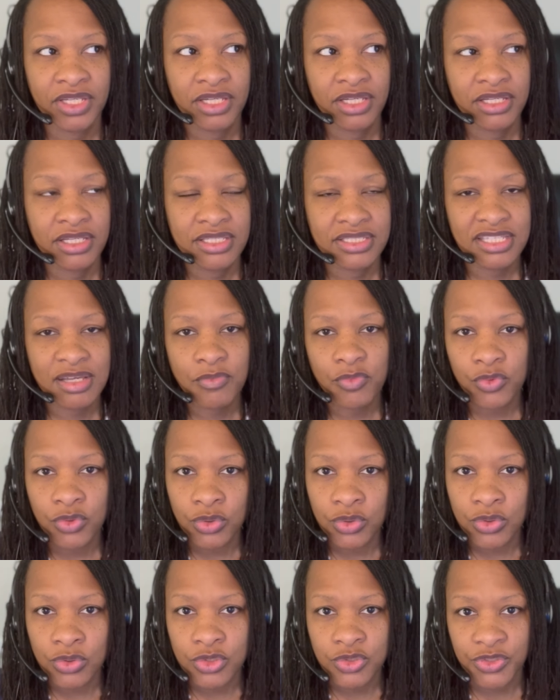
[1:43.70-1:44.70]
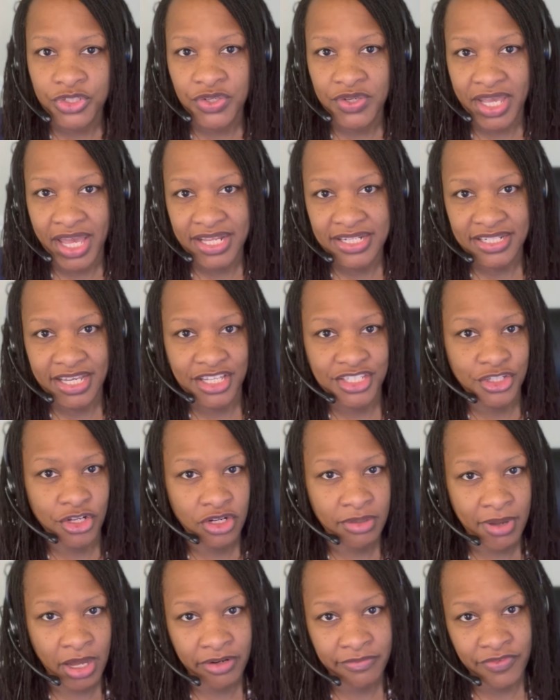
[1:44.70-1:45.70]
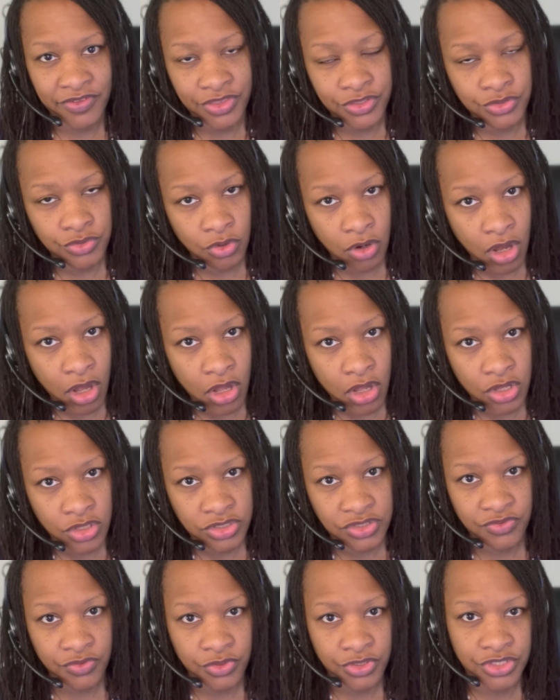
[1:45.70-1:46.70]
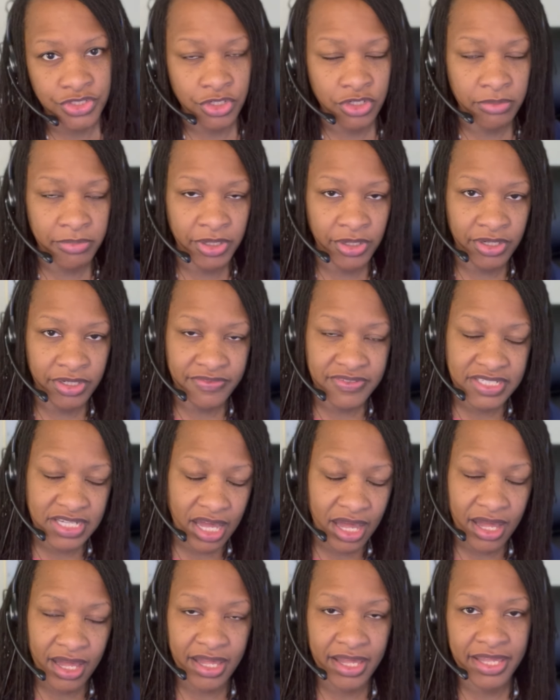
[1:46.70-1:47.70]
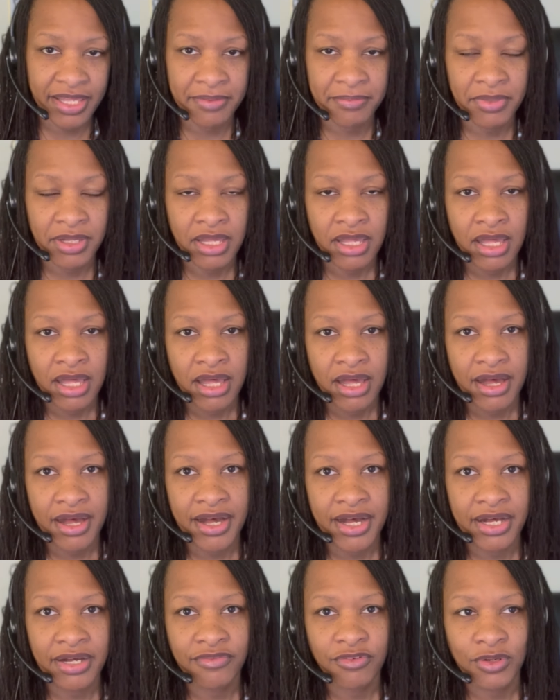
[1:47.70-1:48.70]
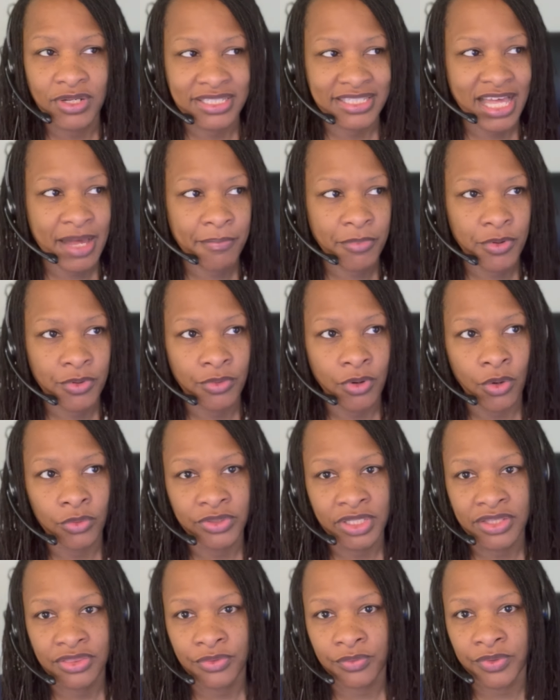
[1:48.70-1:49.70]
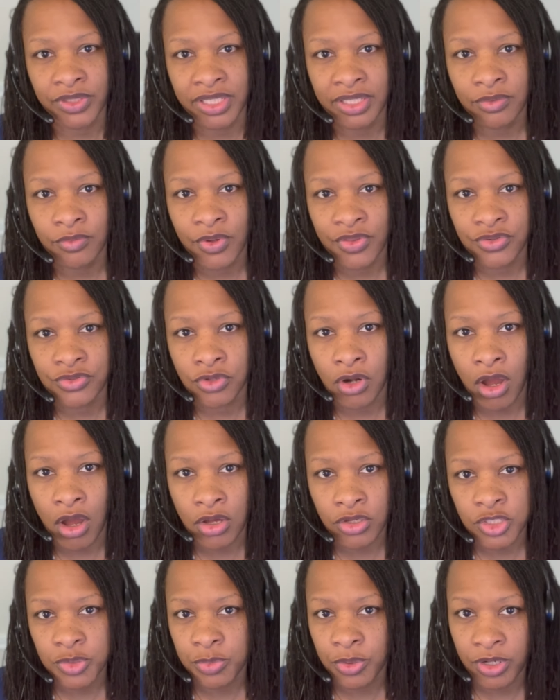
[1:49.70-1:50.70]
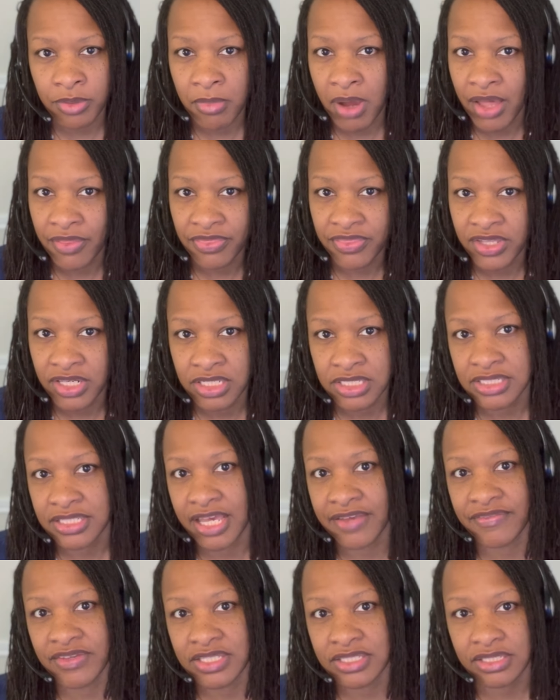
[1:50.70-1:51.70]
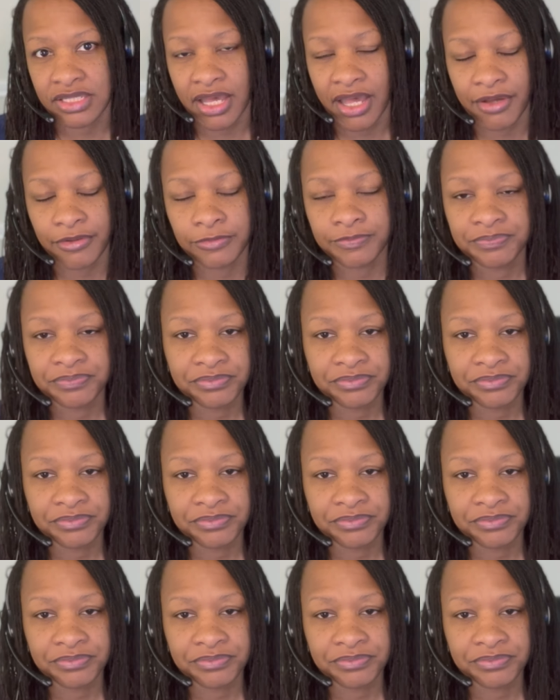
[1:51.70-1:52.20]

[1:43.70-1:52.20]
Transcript: some rules where you can't take a certain amount of withdrawals for a certain period of time. For example, only 3 withdrawals per month in a savings account.